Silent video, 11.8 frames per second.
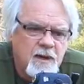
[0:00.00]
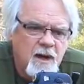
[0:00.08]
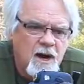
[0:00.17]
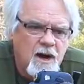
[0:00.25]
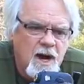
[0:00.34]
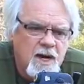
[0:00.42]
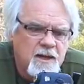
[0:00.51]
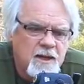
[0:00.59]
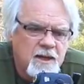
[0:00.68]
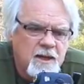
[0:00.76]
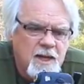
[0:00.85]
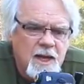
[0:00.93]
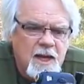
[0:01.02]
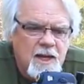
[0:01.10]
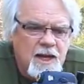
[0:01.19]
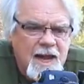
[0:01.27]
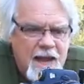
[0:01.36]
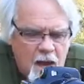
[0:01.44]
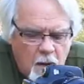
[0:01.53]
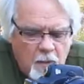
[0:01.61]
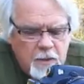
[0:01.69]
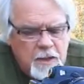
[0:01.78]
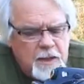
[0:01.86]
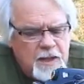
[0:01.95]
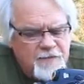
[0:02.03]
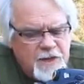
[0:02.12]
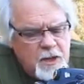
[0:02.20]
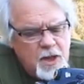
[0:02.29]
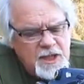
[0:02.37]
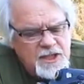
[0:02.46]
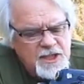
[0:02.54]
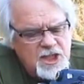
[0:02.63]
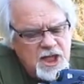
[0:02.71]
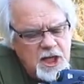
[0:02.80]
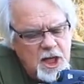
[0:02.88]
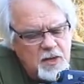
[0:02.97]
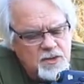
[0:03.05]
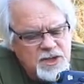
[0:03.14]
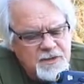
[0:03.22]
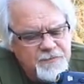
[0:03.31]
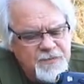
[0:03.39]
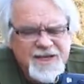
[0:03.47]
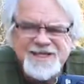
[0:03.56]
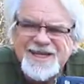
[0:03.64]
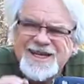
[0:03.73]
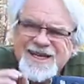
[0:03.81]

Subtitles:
All right, now if I look at this close, it's a